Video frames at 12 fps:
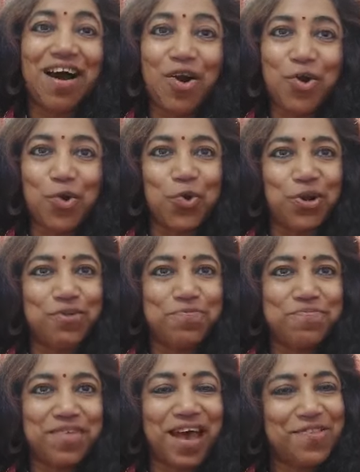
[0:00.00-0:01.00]
our role
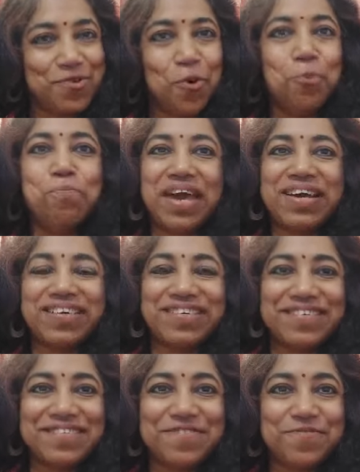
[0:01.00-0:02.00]
as
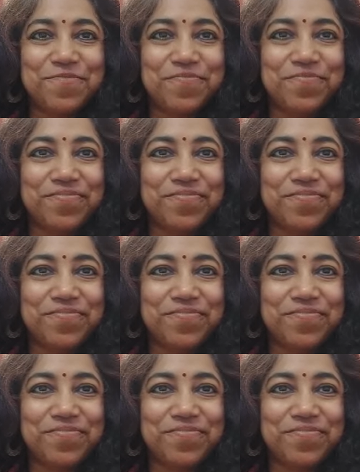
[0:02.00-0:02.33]
homemakers.